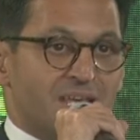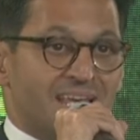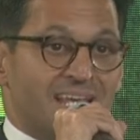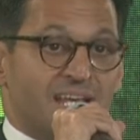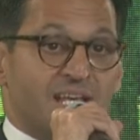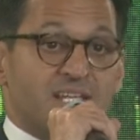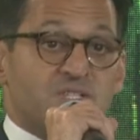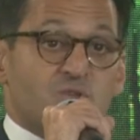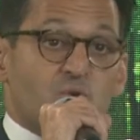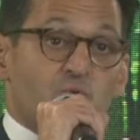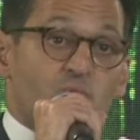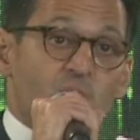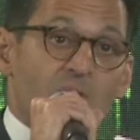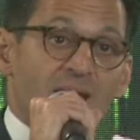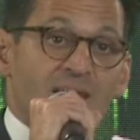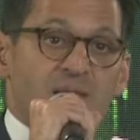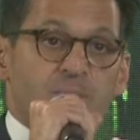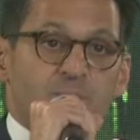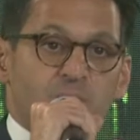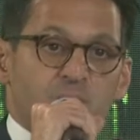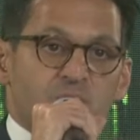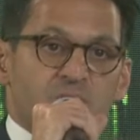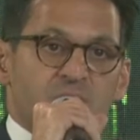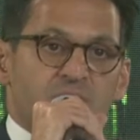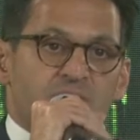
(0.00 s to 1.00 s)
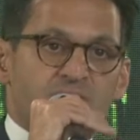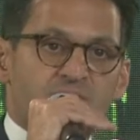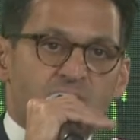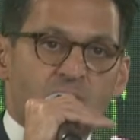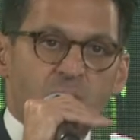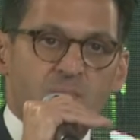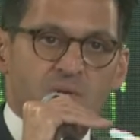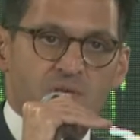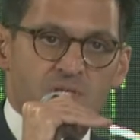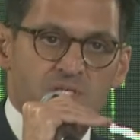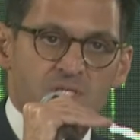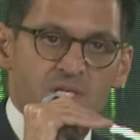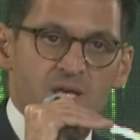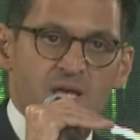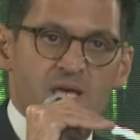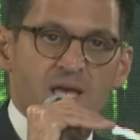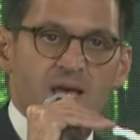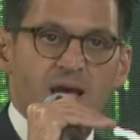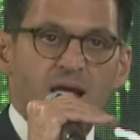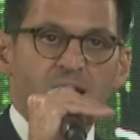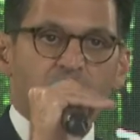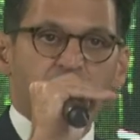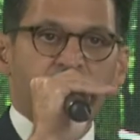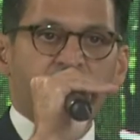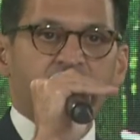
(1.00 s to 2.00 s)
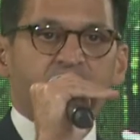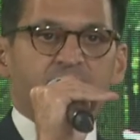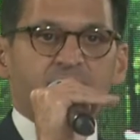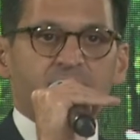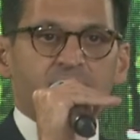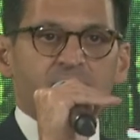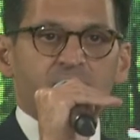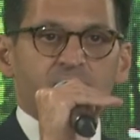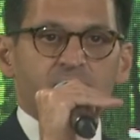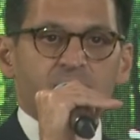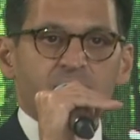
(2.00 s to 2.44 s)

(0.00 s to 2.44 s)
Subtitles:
it is already pushing farmers uphill,